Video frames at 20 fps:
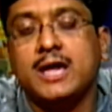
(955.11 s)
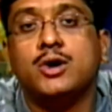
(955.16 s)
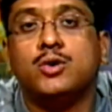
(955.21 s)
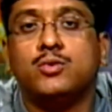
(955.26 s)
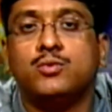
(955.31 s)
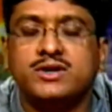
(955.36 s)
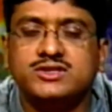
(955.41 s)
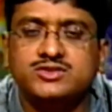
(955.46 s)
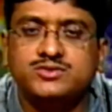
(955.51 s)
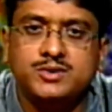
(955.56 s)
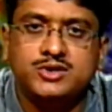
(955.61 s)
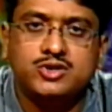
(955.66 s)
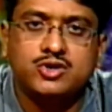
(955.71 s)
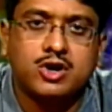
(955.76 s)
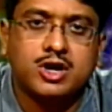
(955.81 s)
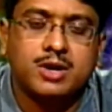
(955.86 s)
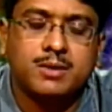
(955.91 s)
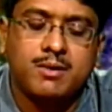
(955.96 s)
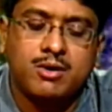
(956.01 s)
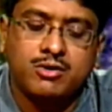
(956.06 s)
Once we
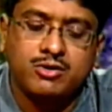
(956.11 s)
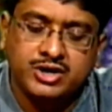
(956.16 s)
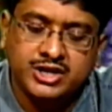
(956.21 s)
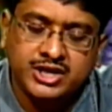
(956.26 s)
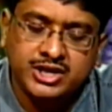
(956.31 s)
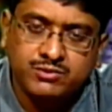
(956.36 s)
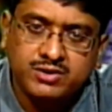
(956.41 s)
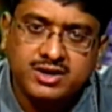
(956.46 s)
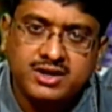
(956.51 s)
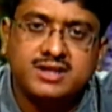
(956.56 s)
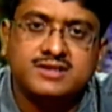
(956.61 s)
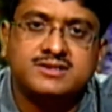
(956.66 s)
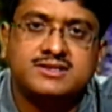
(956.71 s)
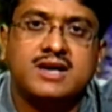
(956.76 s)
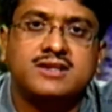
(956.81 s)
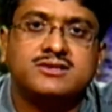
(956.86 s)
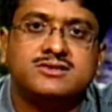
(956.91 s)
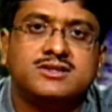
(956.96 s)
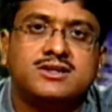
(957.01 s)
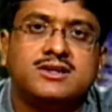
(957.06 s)
talk about during
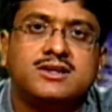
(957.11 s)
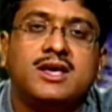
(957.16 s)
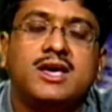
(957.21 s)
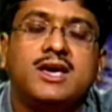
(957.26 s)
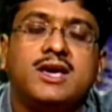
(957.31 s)
disaster,